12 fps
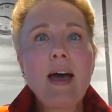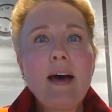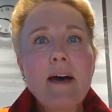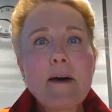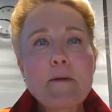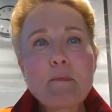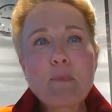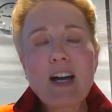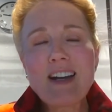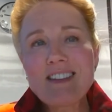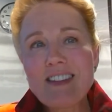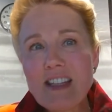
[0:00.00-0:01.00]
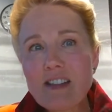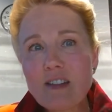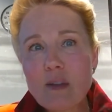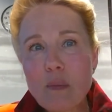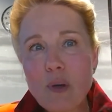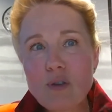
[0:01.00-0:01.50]
I think
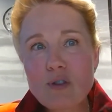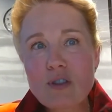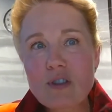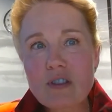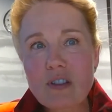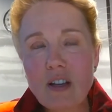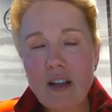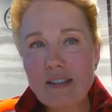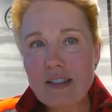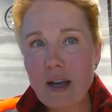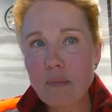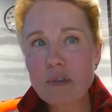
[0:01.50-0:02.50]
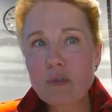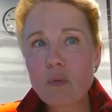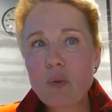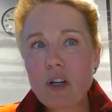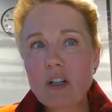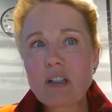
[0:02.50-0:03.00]
the most adaptive
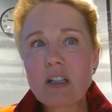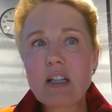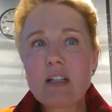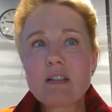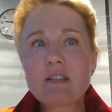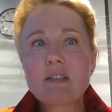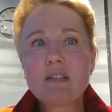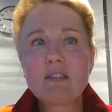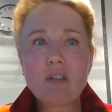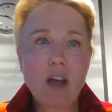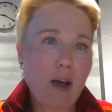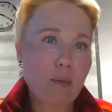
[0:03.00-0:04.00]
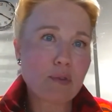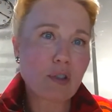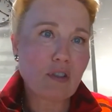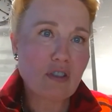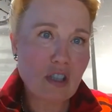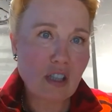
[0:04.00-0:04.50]
one is
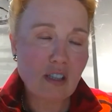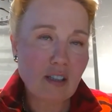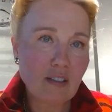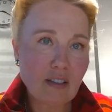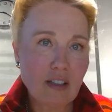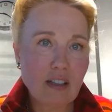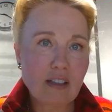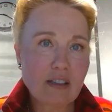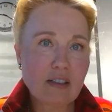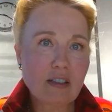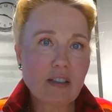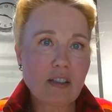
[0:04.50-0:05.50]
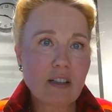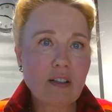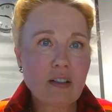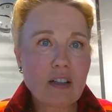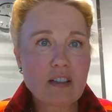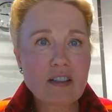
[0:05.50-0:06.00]
option D that I listed here.
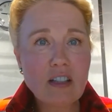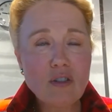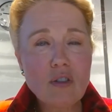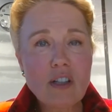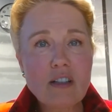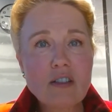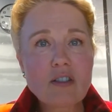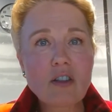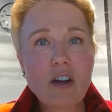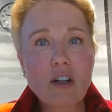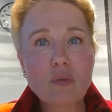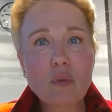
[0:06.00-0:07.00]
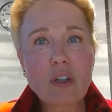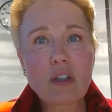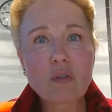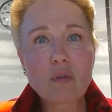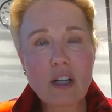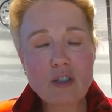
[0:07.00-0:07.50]
A centralized start with a
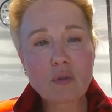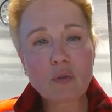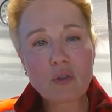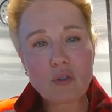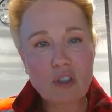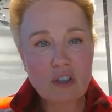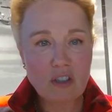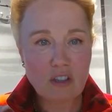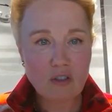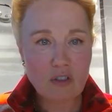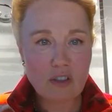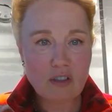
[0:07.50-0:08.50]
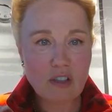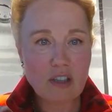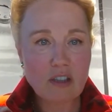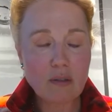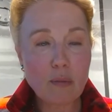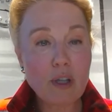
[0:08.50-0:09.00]
gradual
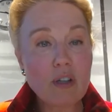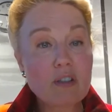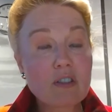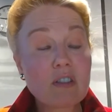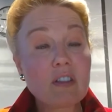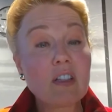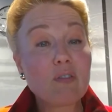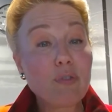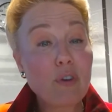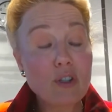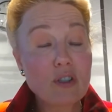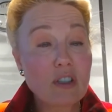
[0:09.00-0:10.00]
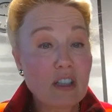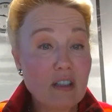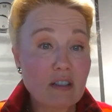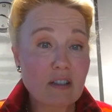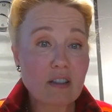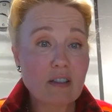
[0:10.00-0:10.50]
decentralization, because in the first
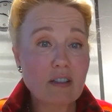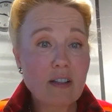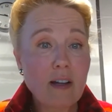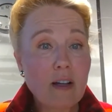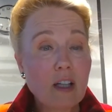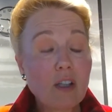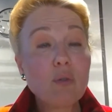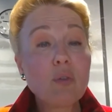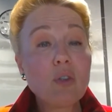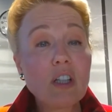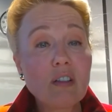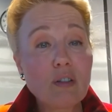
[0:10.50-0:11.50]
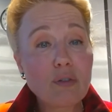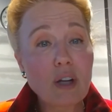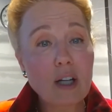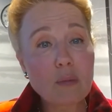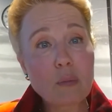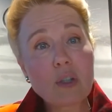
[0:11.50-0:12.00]
instance, you will need
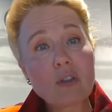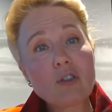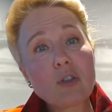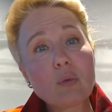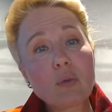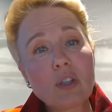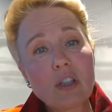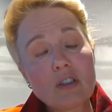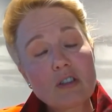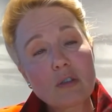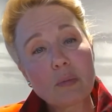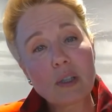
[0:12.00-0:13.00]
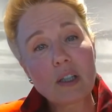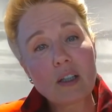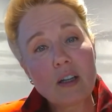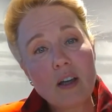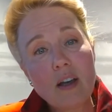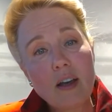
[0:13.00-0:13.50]
development, you will need to
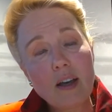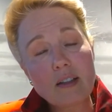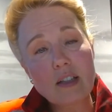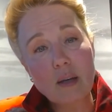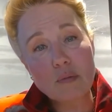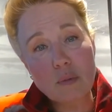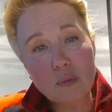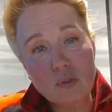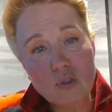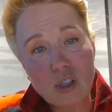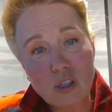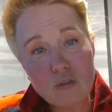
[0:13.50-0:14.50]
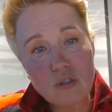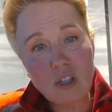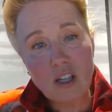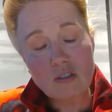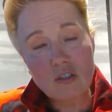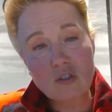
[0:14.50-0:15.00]
be adaptable to use
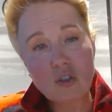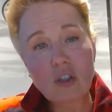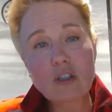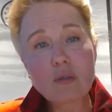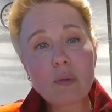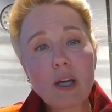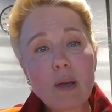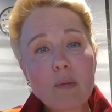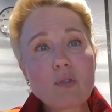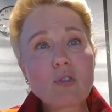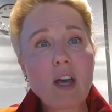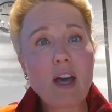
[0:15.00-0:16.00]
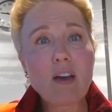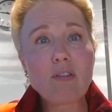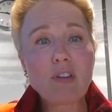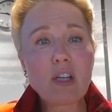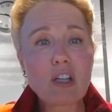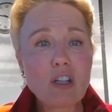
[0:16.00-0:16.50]
cases, you need to be able to
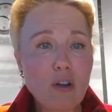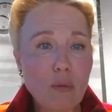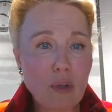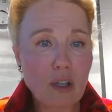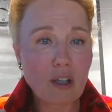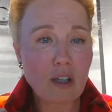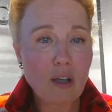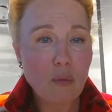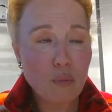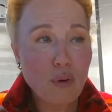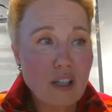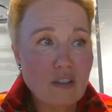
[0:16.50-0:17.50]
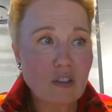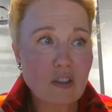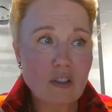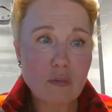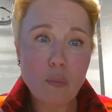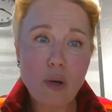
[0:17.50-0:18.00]
have economic
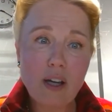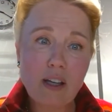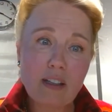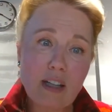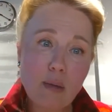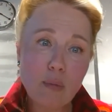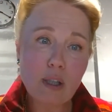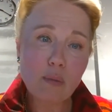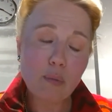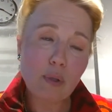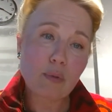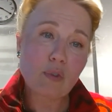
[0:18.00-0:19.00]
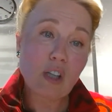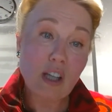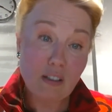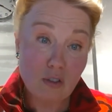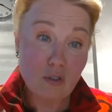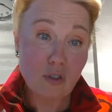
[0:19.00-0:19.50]
presence by enabling people to
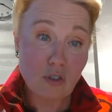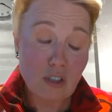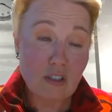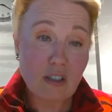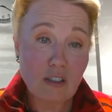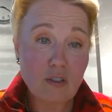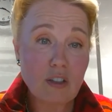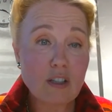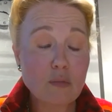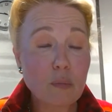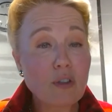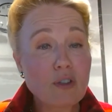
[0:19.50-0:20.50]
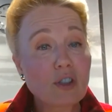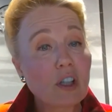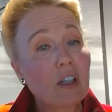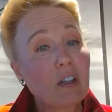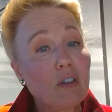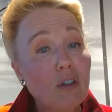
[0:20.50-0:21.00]
get on your decentralized
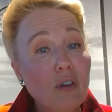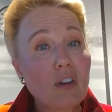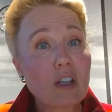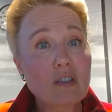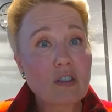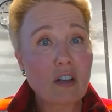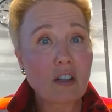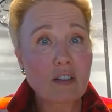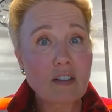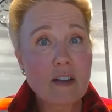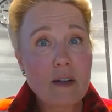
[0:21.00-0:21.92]
blockchain and do things on it.